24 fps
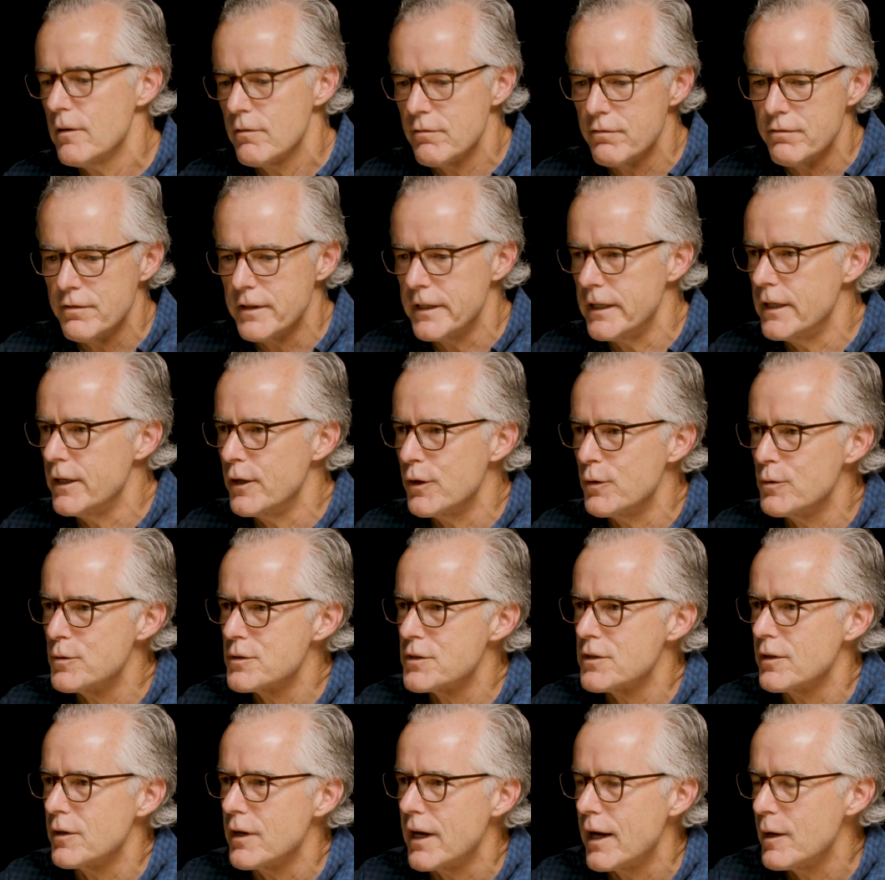
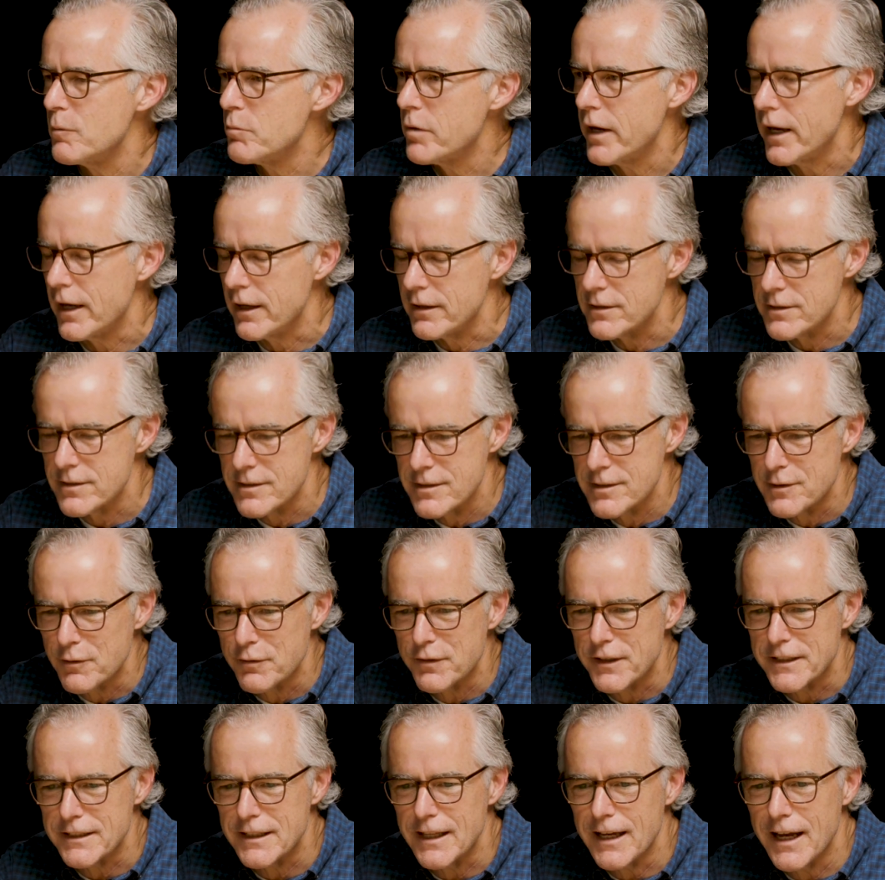videos on iPads and stuff
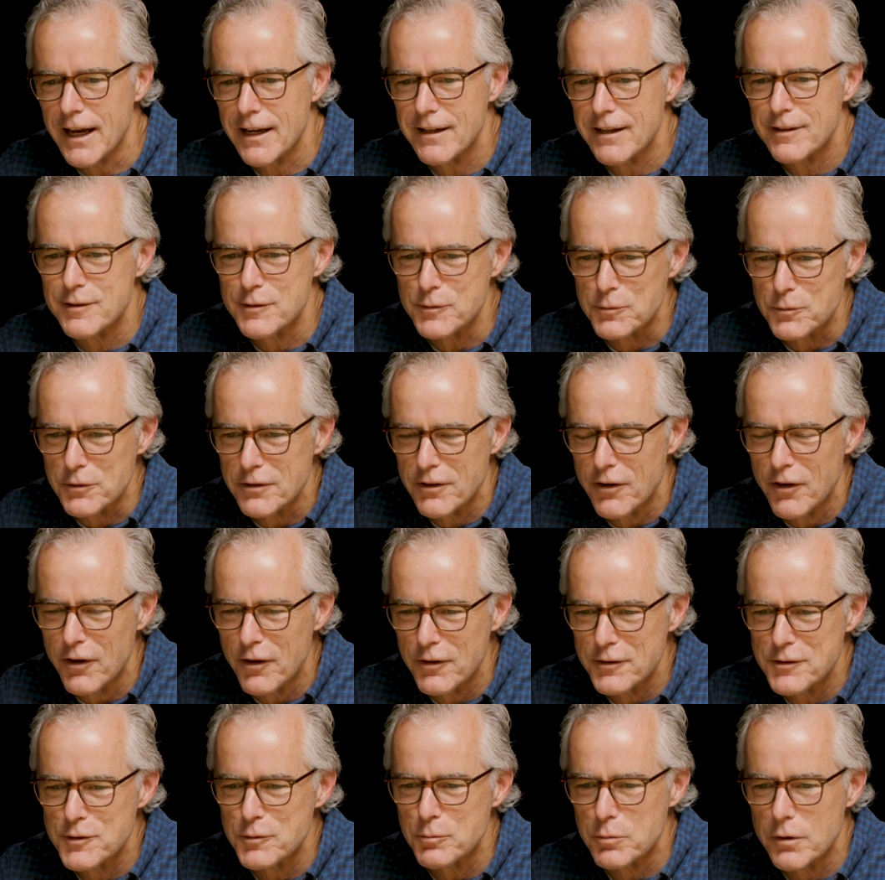like that, because we're all
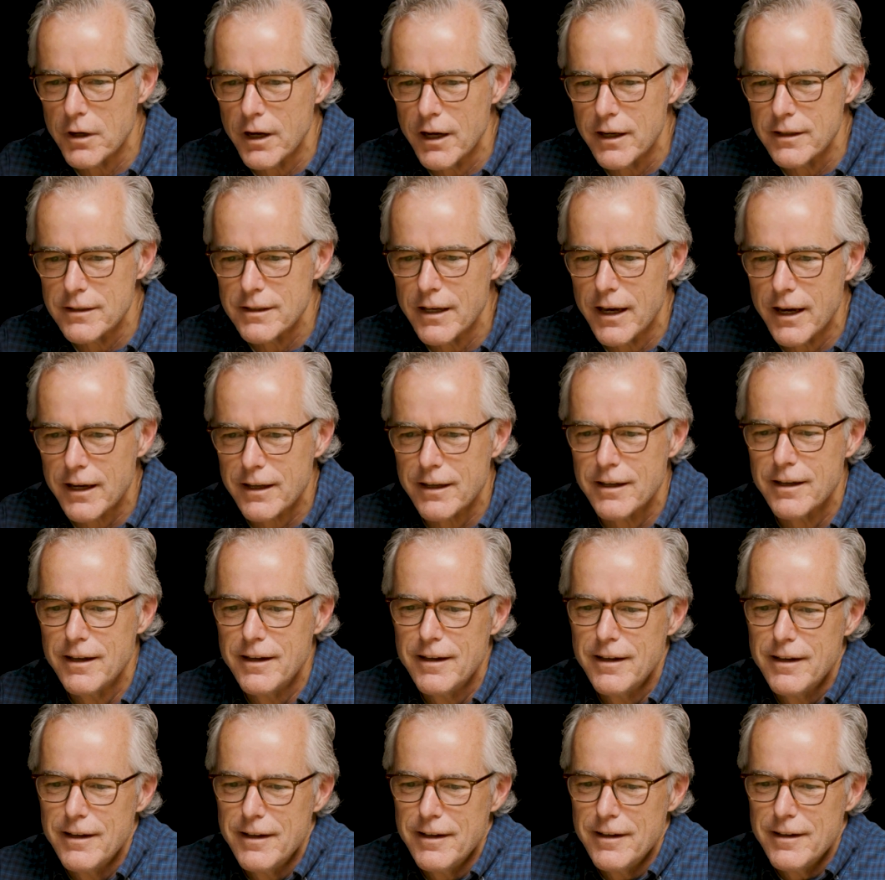super high tech,
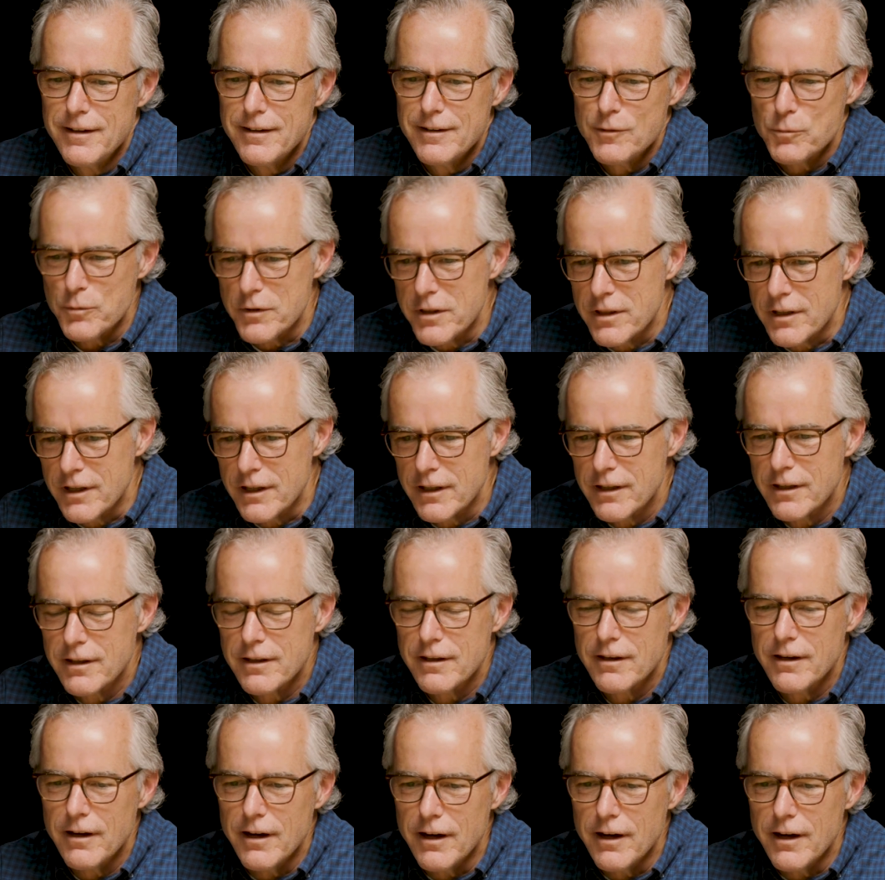we think.